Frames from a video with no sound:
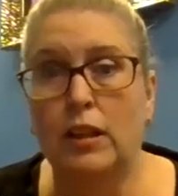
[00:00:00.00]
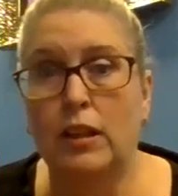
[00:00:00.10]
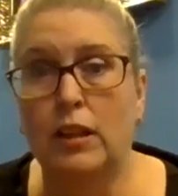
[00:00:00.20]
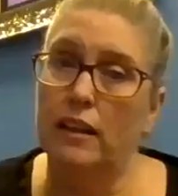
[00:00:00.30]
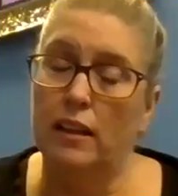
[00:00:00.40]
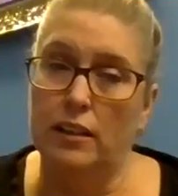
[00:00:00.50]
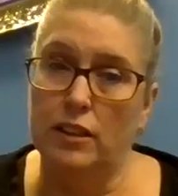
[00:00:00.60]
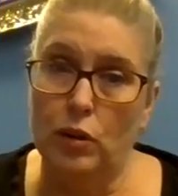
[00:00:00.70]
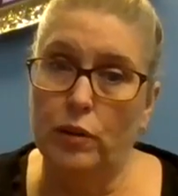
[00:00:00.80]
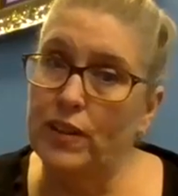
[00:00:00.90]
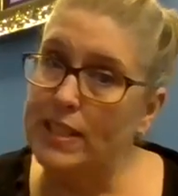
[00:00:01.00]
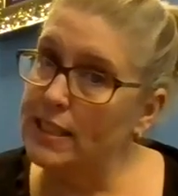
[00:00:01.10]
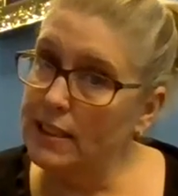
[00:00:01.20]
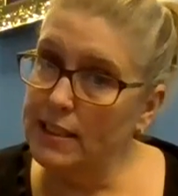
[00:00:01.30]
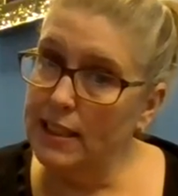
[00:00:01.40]
And so if it's
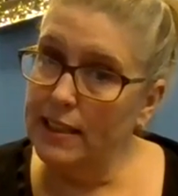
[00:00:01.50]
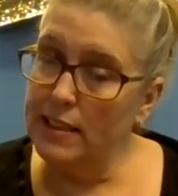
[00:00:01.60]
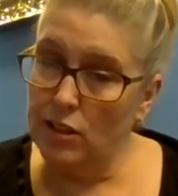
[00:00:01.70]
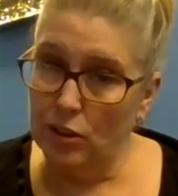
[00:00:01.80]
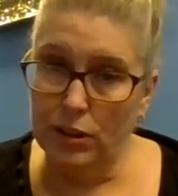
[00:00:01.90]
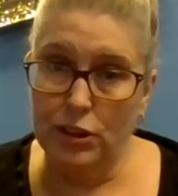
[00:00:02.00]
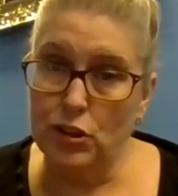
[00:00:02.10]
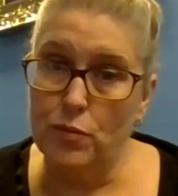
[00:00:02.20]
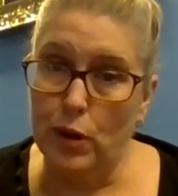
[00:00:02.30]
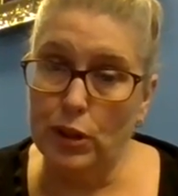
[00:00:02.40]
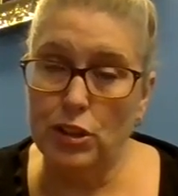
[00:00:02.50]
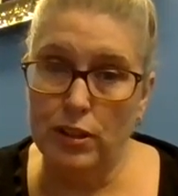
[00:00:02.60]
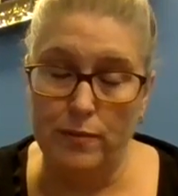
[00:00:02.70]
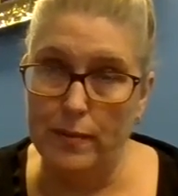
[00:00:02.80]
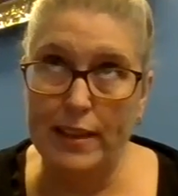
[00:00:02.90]
60 days is earlier, so
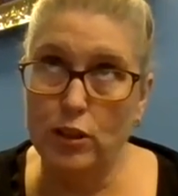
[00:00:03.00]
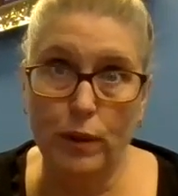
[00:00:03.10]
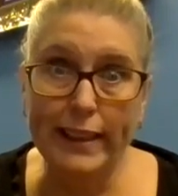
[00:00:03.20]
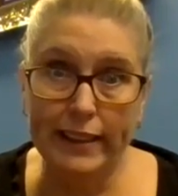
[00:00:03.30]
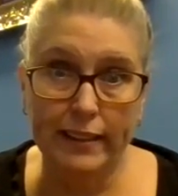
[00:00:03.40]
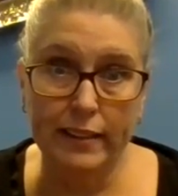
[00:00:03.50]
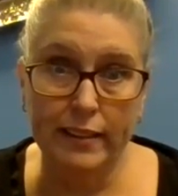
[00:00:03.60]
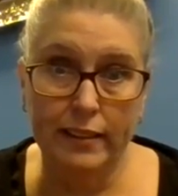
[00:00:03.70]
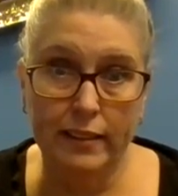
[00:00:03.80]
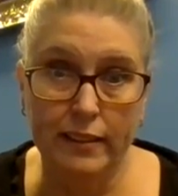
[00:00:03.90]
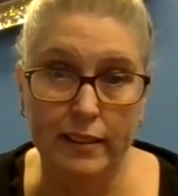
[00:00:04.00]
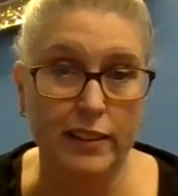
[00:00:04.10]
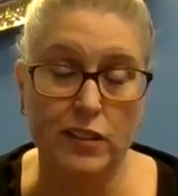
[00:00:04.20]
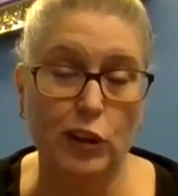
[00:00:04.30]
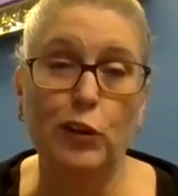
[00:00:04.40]
if May 20th
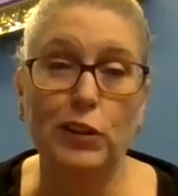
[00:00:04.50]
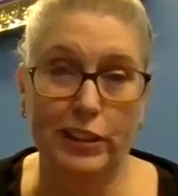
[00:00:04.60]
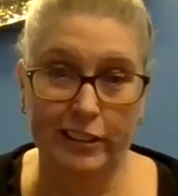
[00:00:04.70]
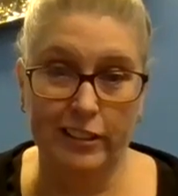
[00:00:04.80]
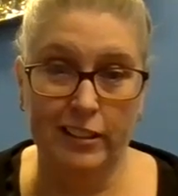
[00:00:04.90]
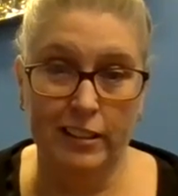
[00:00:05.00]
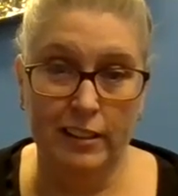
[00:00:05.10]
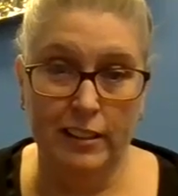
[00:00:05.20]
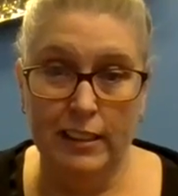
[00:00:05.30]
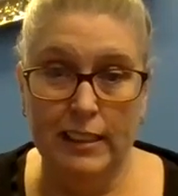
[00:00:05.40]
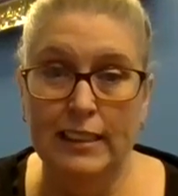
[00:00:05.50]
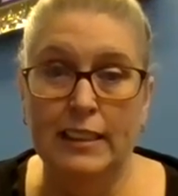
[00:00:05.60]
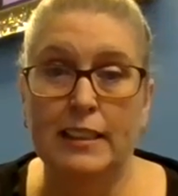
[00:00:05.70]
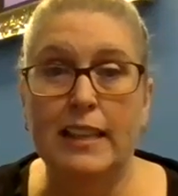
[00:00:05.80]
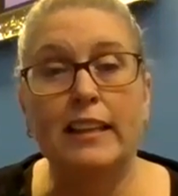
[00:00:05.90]
is earlier,
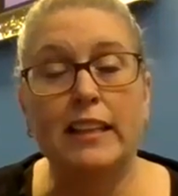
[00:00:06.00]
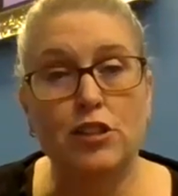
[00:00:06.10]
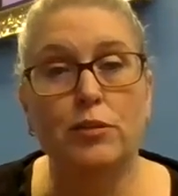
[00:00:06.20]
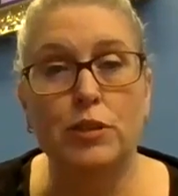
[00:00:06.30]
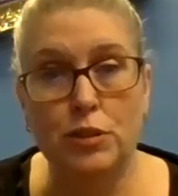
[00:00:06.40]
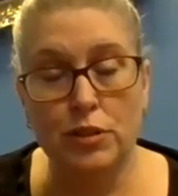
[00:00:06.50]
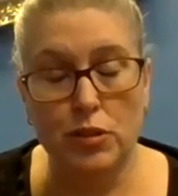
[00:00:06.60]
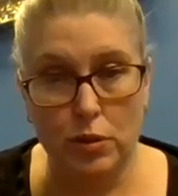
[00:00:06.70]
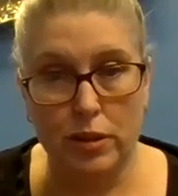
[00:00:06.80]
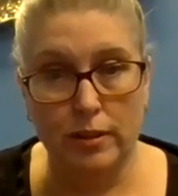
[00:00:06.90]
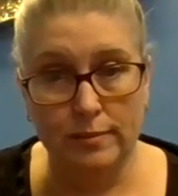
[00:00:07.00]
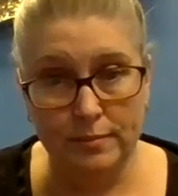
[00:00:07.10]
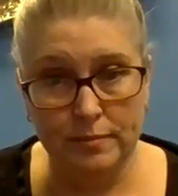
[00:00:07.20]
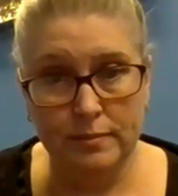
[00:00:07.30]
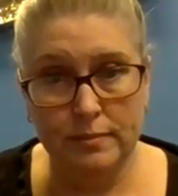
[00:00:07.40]
then they need to renew this order,
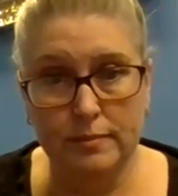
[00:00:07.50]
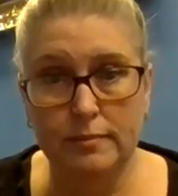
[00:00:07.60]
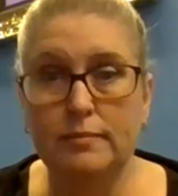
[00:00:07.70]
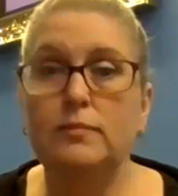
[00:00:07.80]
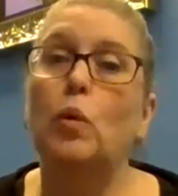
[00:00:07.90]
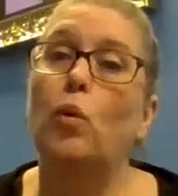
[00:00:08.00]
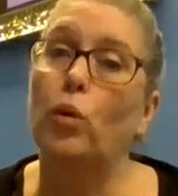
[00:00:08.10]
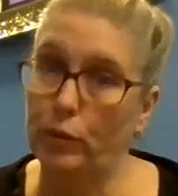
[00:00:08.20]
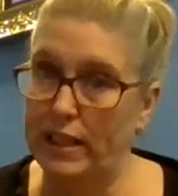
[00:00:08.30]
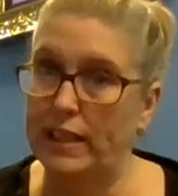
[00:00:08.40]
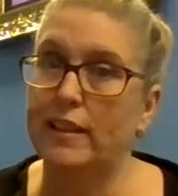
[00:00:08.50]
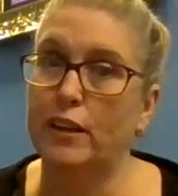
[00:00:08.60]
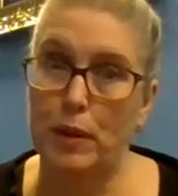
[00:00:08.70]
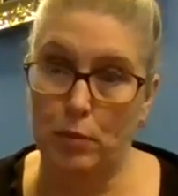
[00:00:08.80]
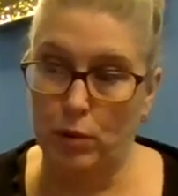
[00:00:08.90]
or we need to
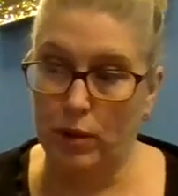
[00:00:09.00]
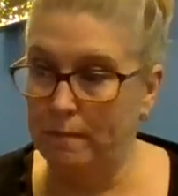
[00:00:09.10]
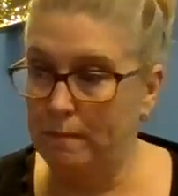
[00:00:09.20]
get the paperwork.